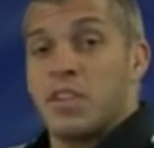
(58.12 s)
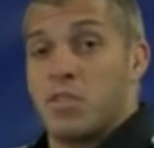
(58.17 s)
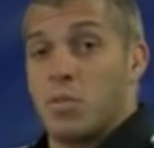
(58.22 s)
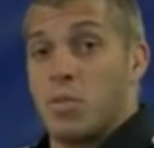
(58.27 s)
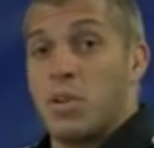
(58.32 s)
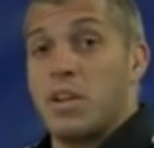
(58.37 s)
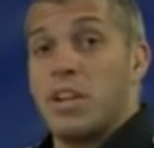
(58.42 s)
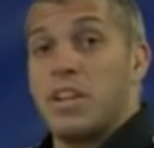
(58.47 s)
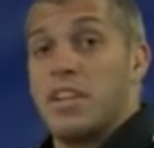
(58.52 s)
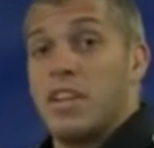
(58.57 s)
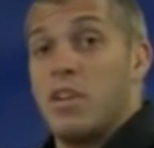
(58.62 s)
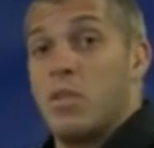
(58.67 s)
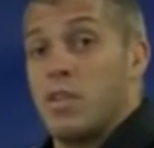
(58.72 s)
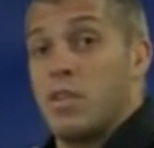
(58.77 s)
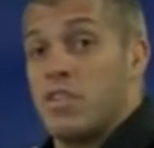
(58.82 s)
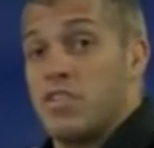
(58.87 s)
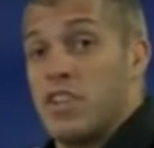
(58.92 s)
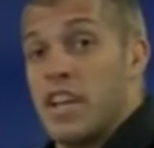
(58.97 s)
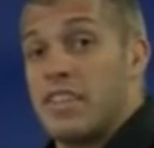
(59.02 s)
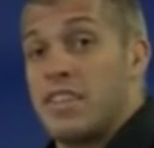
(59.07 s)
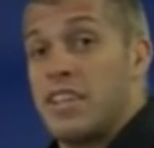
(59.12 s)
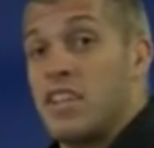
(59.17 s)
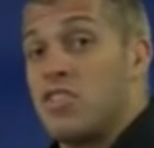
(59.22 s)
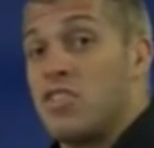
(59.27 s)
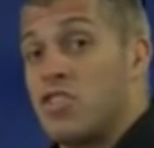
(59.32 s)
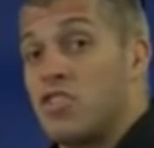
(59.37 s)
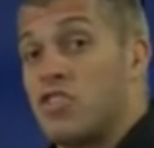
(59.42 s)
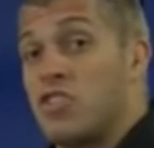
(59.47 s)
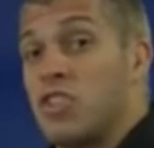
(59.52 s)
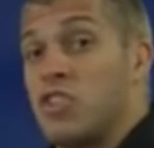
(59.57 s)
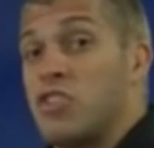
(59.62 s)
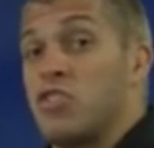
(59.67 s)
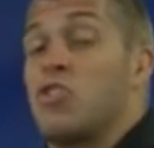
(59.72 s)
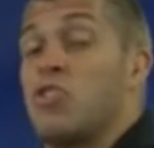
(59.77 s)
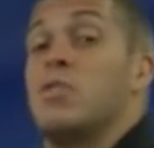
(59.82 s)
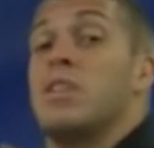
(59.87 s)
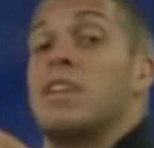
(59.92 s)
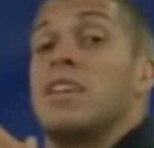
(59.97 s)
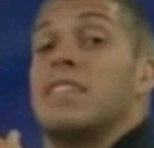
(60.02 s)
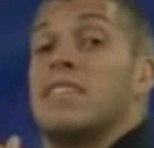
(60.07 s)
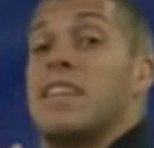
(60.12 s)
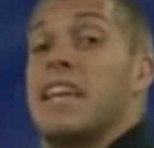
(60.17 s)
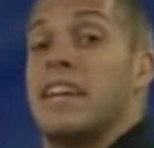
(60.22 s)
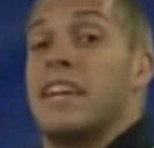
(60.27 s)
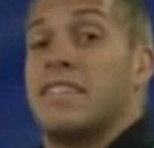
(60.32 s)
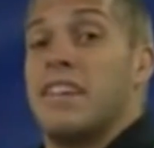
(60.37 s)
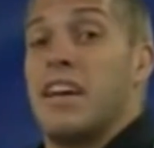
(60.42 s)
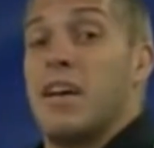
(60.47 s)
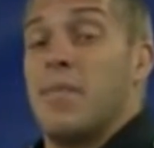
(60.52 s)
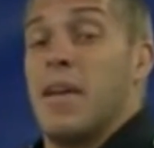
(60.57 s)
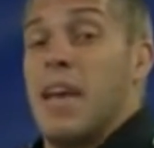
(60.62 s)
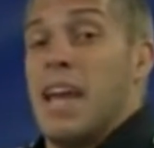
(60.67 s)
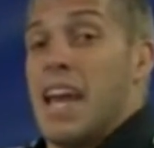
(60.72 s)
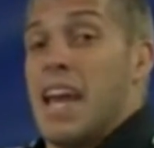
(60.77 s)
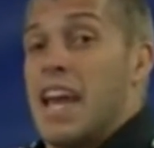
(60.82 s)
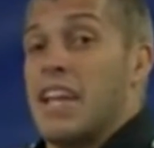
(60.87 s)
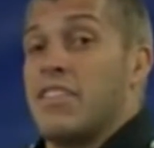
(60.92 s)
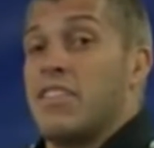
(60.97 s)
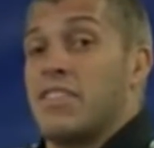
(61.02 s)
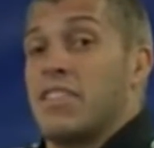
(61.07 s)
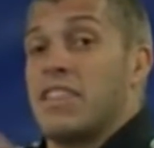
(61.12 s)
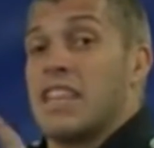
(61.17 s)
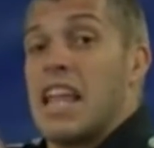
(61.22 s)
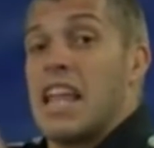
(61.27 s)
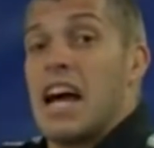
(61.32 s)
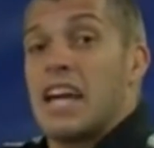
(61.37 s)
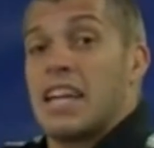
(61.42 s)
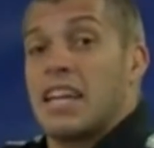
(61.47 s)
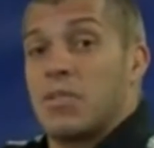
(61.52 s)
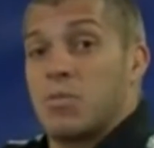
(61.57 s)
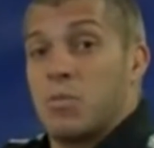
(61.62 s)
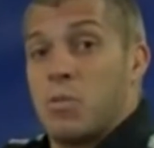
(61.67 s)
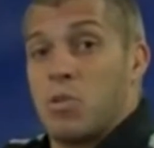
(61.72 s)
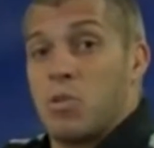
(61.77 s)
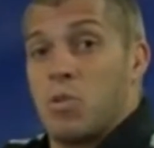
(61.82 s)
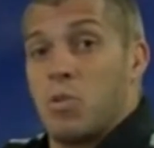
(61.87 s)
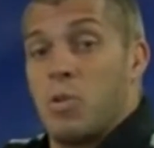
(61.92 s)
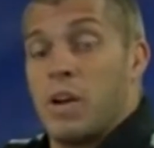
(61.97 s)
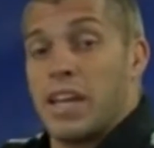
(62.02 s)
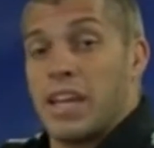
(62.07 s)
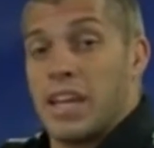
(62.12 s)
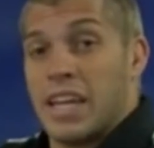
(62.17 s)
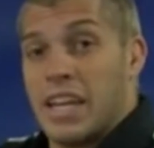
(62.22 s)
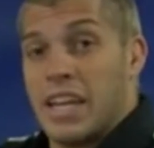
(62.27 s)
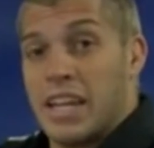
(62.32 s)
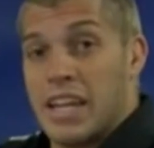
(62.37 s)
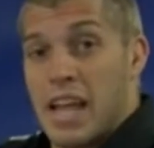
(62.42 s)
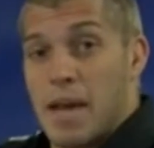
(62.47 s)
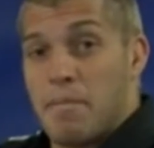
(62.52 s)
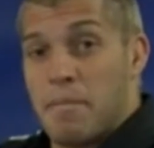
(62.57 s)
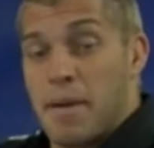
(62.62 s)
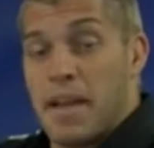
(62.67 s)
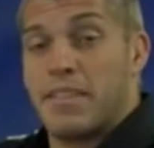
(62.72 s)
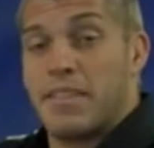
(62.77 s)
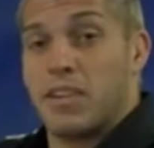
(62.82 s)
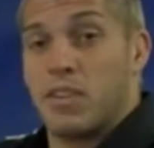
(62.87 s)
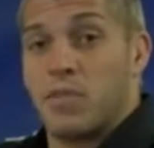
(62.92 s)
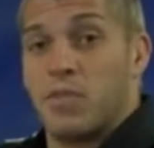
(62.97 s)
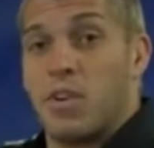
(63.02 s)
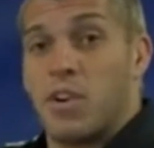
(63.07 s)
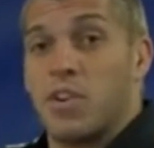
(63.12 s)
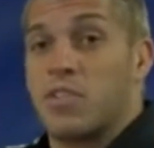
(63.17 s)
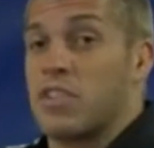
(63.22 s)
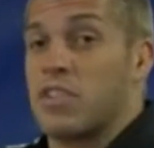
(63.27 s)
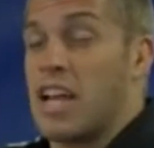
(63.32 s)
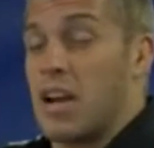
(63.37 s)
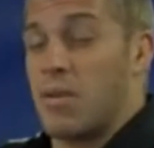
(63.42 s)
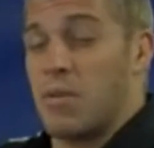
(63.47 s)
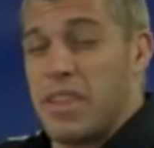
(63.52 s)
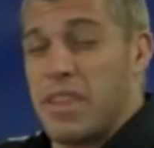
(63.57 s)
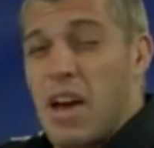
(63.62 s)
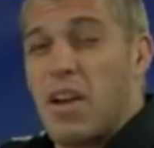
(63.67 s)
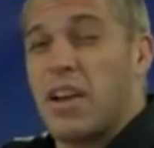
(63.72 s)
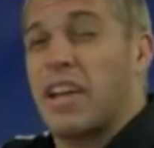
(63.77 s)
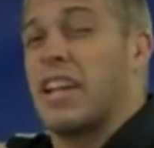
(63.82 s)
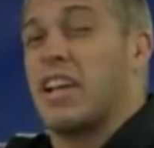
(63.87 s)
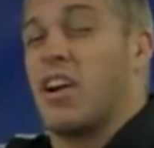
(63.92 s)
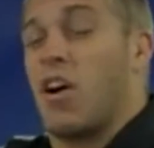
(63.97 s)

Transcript: So we're going to deal with JT just shooting his legs up and just locking real quick and getting that basic first lock without